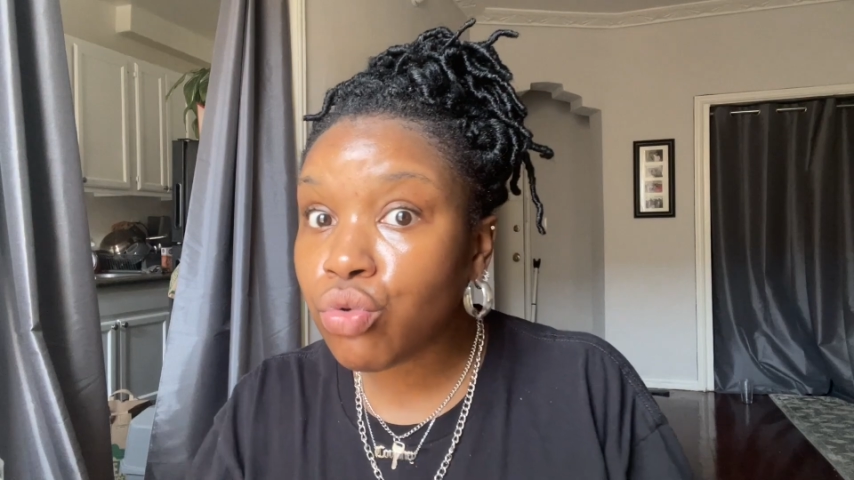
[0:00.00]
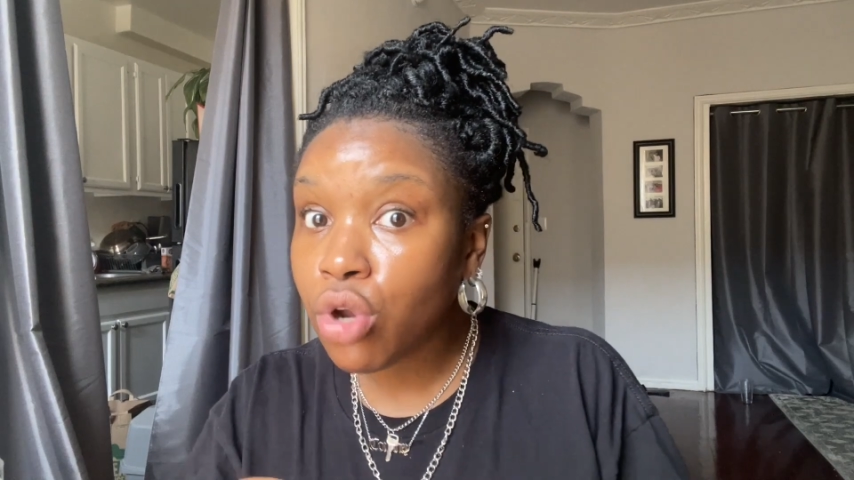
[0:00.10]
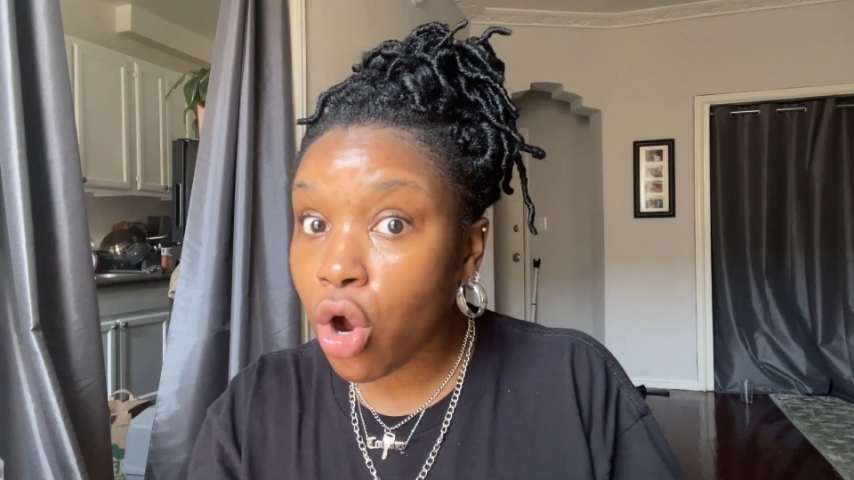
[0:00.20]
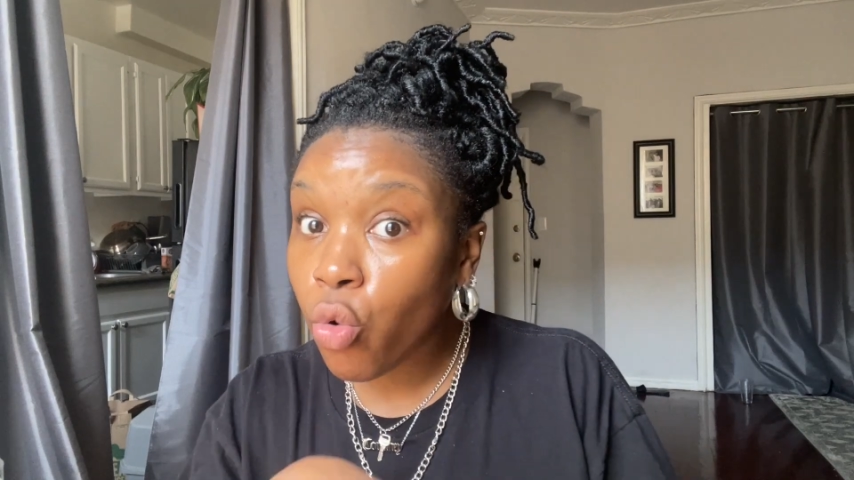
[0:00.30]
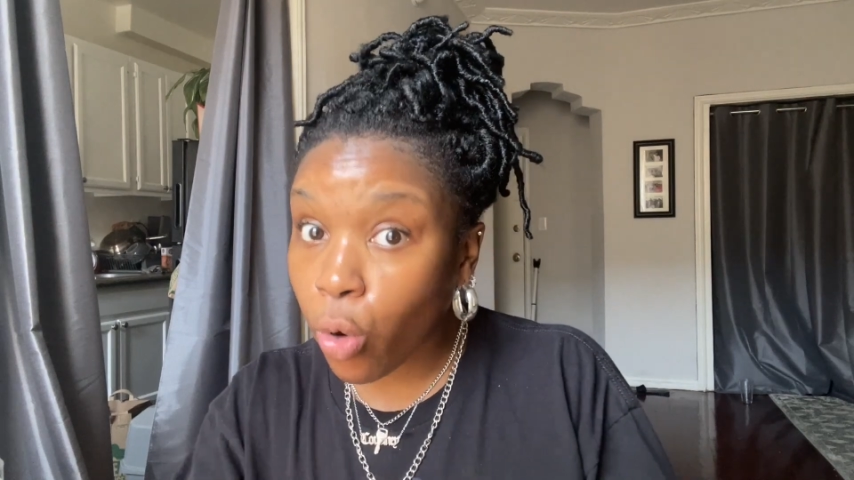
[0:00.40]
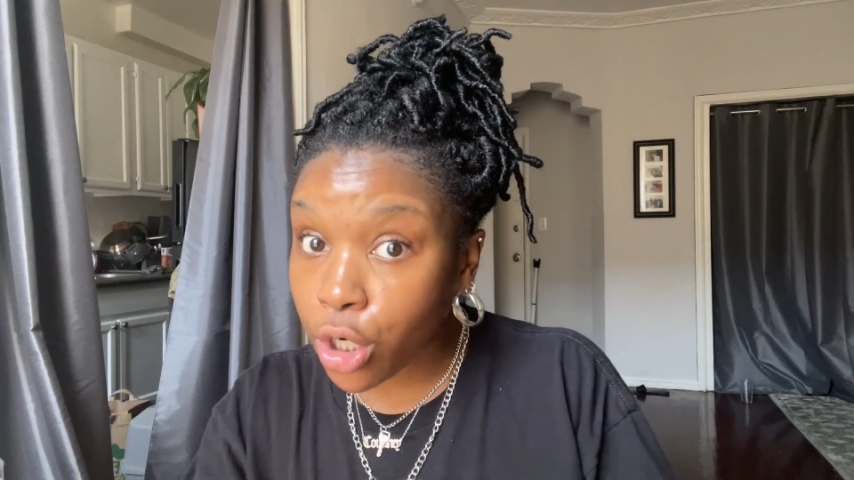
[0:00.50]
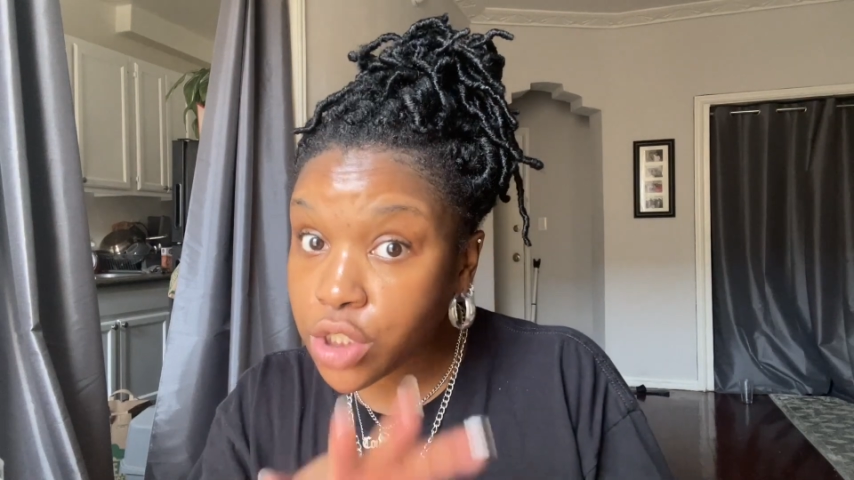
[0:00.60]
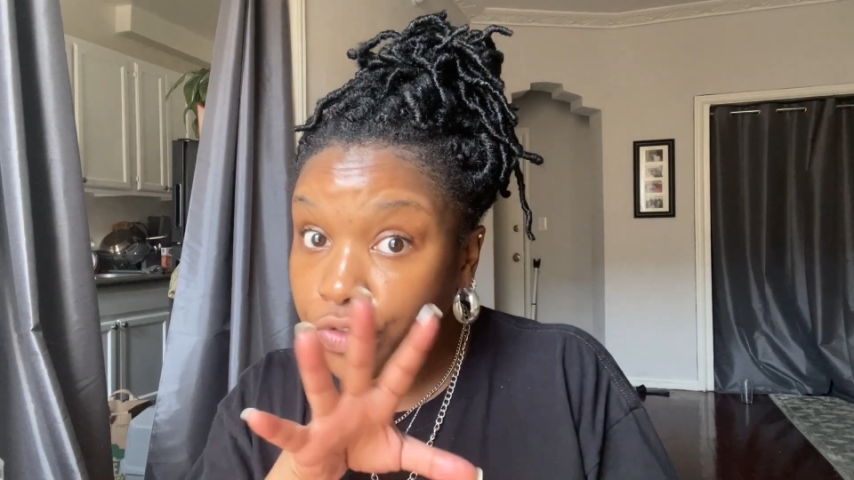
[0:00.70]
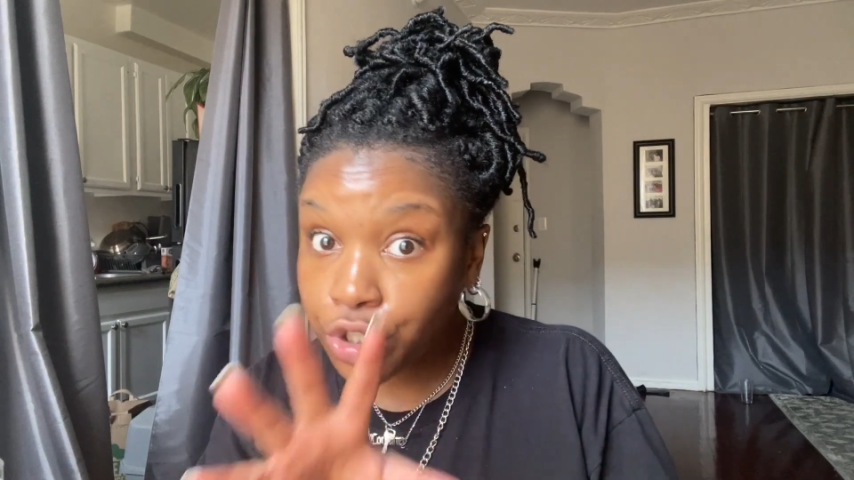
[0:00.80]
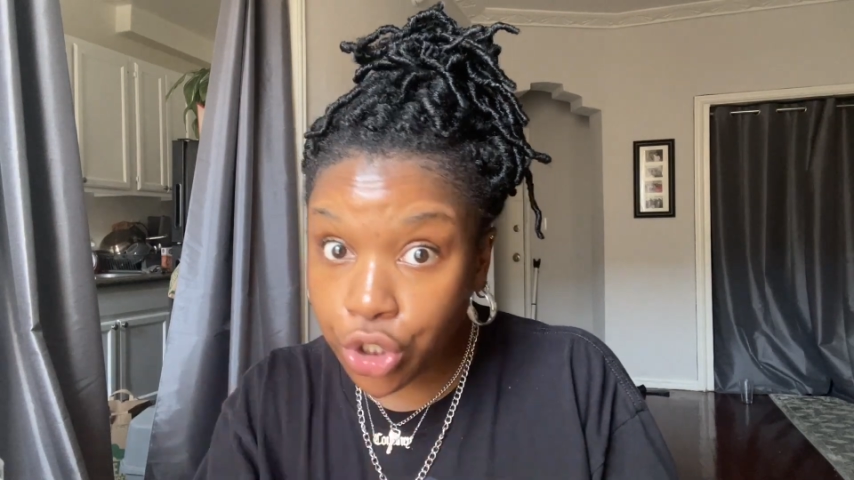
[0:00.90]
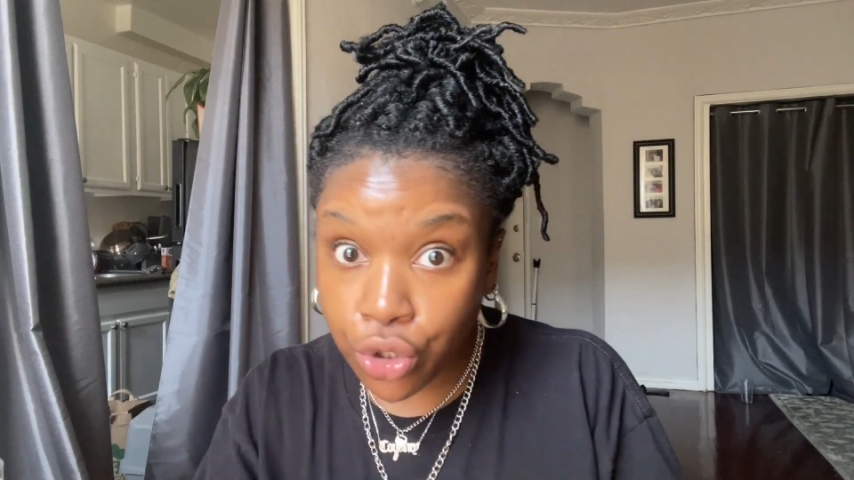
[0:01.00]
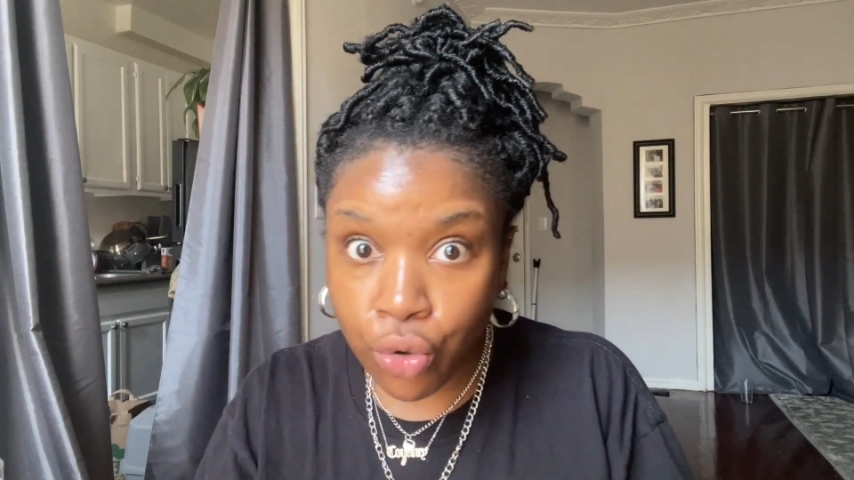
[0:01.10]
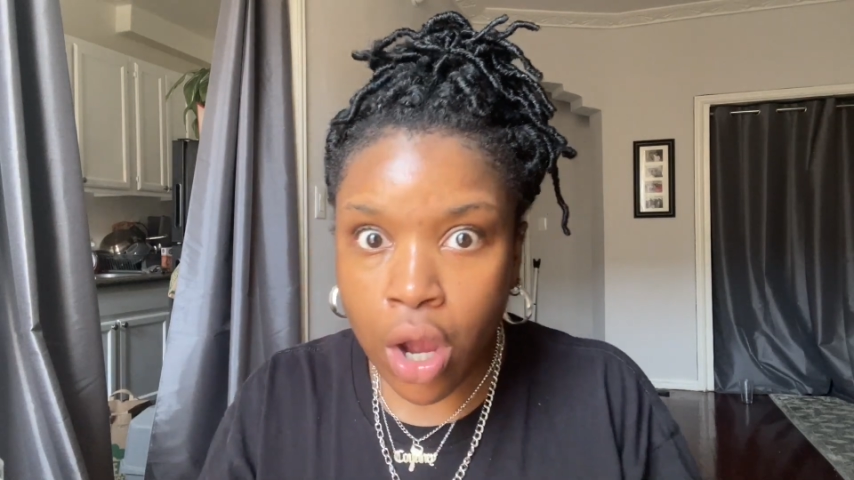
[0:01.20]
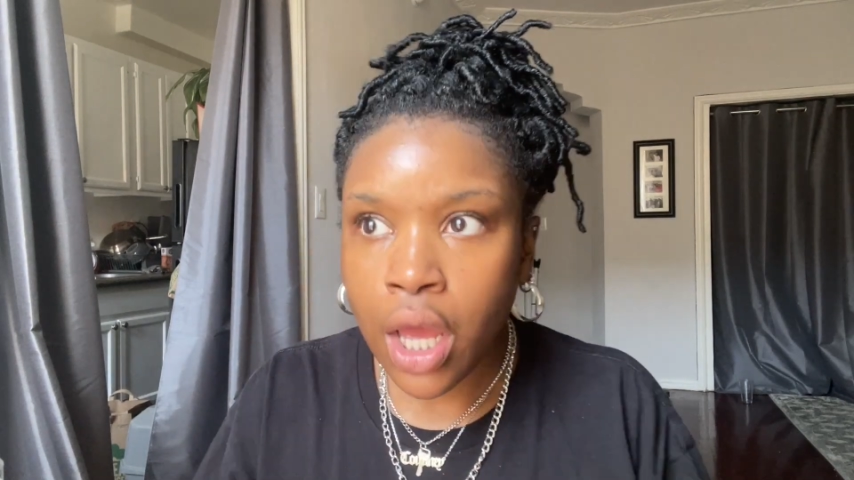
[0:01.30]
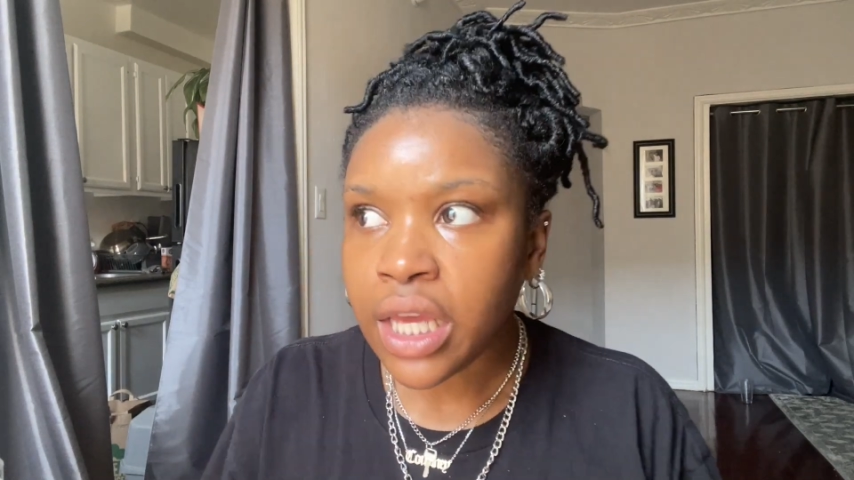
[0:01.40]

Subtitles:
know works for you.